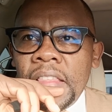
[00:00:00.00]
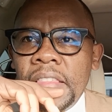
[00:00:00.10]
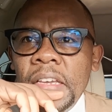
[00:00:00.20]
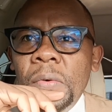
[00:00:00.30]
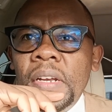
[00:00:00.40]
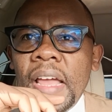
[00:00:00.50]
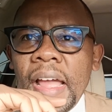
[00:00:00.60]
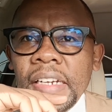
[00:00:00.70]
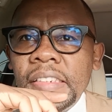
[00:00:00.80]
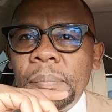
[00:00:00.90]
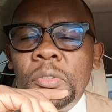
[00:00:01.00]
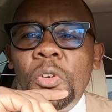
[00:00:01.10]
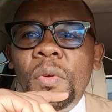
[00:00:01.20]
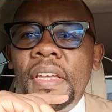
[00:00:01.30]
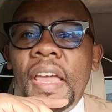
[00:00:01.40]
They will end up
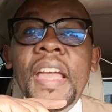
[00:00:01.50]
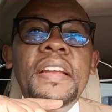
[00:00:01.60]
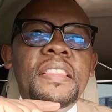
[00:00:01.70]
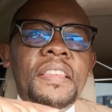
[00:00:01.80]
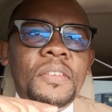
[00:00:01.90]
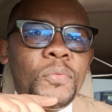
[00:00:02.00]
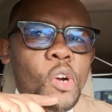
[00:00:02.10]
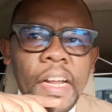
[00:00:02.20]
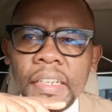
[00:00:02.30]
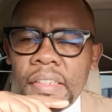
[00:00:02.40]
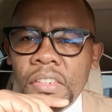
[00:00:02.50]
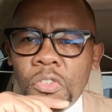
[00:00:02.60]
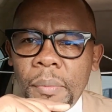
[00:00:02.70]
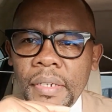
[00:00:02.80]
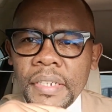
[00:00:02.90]
doing anything for anything
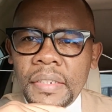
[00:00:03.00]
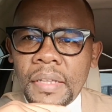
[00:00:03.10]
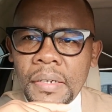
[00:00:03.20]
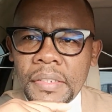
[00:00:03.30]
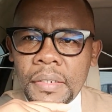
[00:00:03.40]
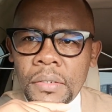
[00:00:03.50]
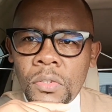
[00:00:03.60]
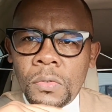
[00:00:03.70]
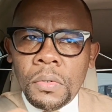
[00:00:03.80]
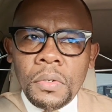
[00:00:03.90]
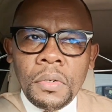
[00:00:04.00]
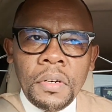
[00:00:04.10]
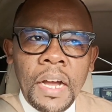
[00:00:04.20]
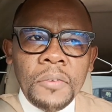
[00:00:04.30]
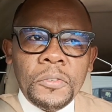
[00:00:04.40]
to maintain that status quo.
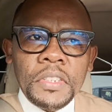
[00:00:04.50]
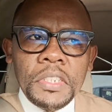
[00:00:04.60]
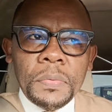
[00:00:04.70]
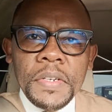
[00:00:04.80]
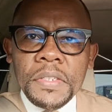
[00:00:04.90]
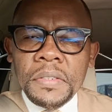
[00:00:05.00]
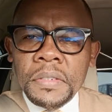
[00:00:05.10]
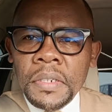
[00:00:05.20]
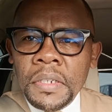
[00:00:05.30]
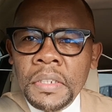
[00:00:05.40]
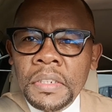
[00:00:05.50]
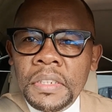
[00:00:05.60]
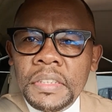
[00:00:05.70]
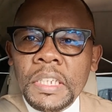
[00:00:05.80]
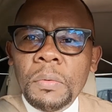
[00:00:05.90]
And for this reason,
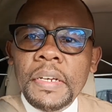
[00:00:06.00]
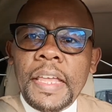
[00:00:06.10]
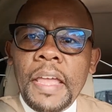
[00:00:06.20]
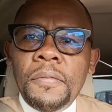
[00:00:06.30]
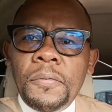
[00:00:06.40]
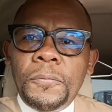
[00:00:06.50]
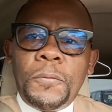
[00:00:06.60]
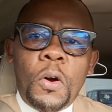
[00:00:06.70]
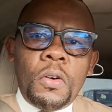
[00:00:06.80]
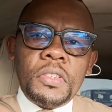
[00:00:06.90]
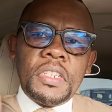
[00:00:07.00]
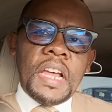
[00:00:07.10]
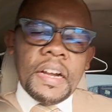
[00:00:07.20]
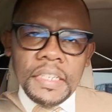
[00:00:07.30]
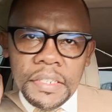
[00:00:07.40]
they will give false
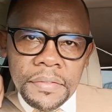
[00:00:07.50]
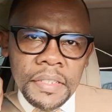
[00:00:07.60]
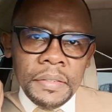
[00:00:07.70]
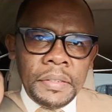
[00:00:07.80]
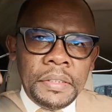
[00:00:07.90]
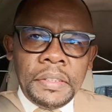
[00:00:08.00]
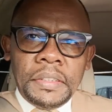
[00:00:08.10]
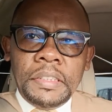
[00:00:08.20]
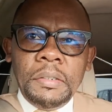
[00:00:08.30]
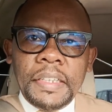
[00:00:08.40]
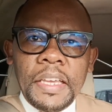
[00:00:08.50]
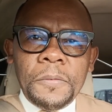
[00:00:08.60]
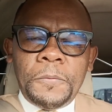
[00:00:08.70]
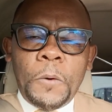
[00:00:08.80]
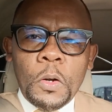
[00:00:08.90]
narratives. They'll
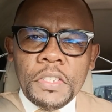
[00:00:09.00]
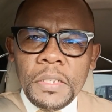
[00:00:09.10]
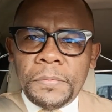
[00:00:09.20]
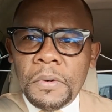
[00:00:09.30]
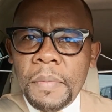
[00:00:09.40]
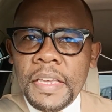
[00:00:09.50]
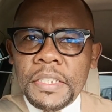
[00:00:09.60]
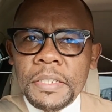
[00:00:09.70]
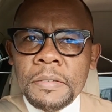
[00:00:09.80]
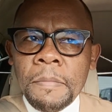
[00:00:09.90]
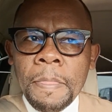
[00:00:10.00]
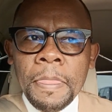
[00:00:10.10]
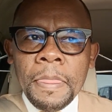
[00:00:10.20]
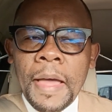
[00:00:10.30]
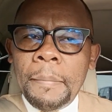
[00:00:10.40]
give false information
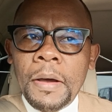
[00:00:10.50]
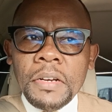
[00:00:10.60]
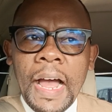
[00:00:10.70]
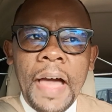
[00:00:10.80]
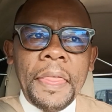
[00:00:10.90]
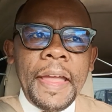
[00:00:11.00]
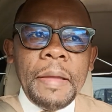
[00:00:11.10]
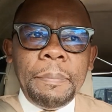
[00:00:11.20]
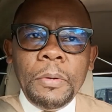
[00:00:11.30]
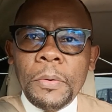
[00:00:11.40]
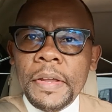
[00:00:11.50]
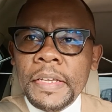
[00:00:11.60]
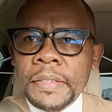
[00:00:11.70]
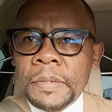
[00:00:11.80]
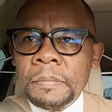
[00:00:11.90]
about other
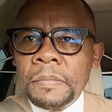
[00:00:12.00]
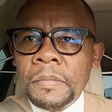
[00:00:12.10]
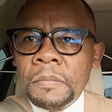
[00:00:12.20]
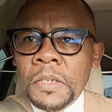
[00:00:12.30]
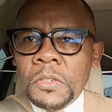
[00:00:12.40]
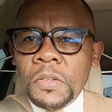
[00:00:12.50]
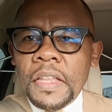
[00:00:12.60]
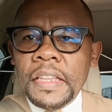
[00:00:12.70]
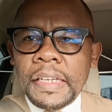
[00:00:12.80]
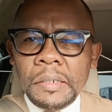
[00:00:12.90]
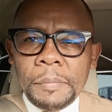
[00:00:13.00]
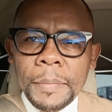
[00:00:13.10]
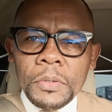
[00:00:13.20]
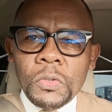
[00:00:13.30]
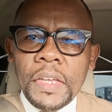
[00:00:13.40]
employees so that they can be
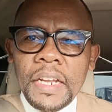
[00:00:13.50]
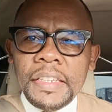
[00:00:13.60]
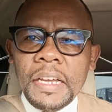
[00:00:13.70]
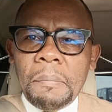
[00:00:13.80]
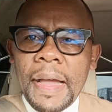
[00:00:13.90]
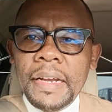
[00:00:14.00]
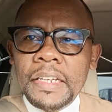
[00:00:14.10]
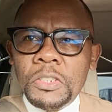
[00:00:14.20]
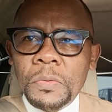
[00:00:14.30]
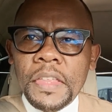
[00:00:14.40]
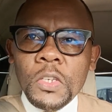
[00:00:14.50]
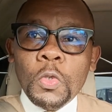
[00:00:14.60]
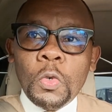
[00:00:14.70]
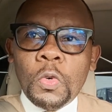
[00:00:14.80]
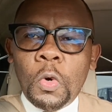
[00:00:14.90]
able to gain their mileage with their
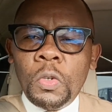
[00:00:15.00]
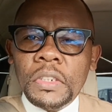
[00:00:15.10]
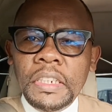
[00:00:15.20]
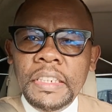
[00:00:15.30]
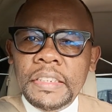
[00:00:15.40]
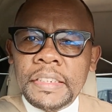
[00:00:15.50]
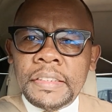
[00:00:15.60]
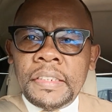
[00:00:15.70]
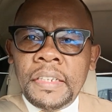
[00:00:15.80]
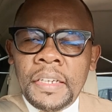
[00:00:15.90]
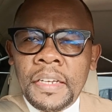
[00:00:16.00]
so-called leaders.